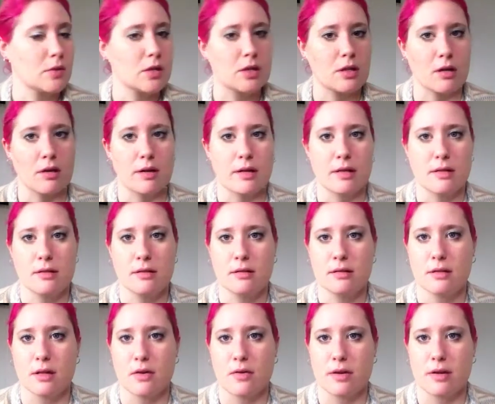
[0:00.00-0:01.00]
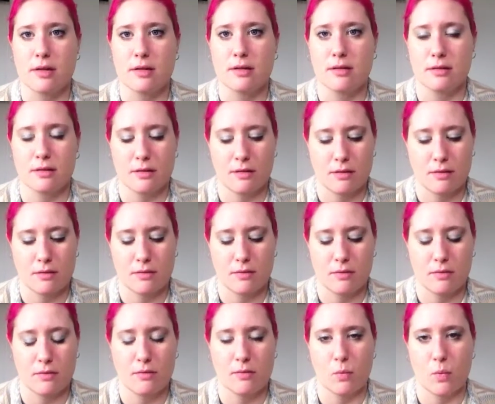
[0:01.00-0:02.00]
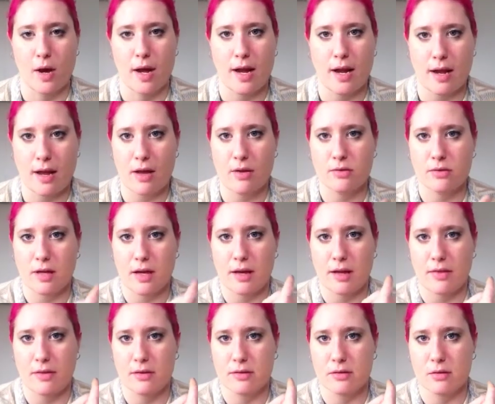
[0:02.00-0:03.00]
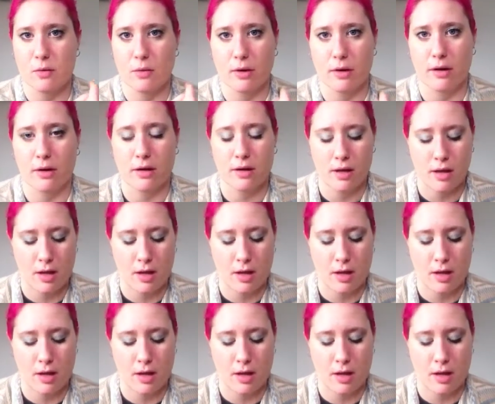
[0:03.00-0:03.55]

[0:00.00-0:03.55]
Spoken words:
sorry, Zoe is whining outside this door.